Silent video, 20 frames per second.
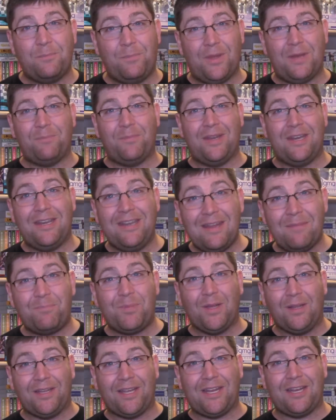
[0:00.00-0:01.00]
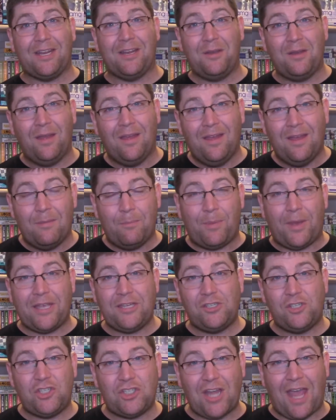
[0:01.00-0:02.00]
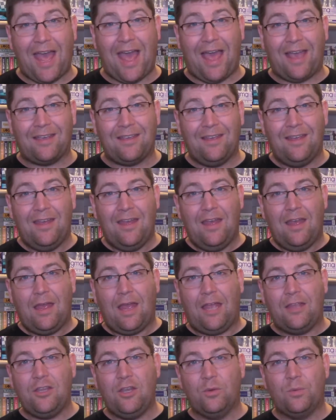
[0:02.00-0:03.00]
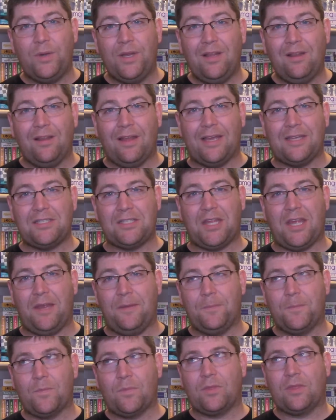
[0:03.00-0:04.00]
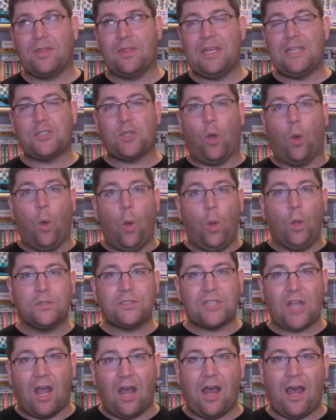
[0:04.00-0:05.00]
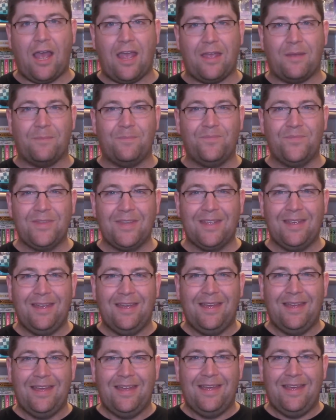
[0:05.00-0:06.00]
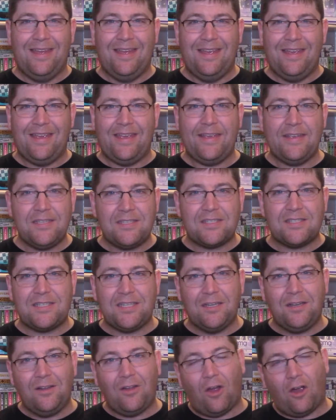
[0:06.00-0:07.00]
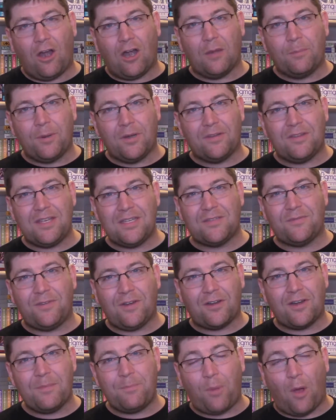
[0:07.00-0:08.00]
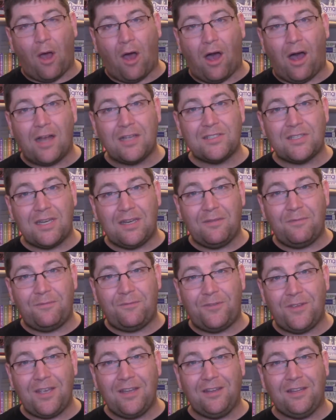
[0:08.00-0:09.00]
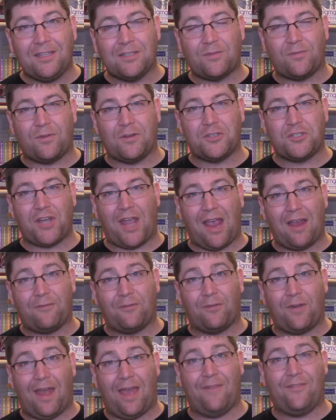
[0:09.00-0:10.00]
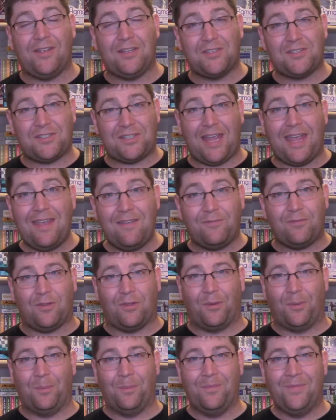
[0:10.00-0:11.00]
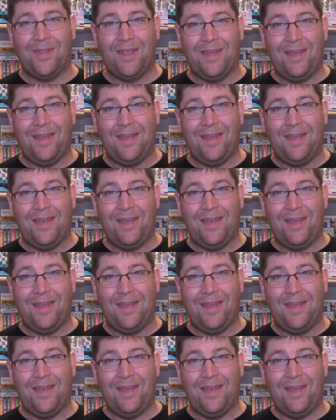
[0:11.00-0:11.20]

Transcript: had been manipulated by Jack. And you realize that this whole time he's still harbored these very positive feelings for Jack for having saved them.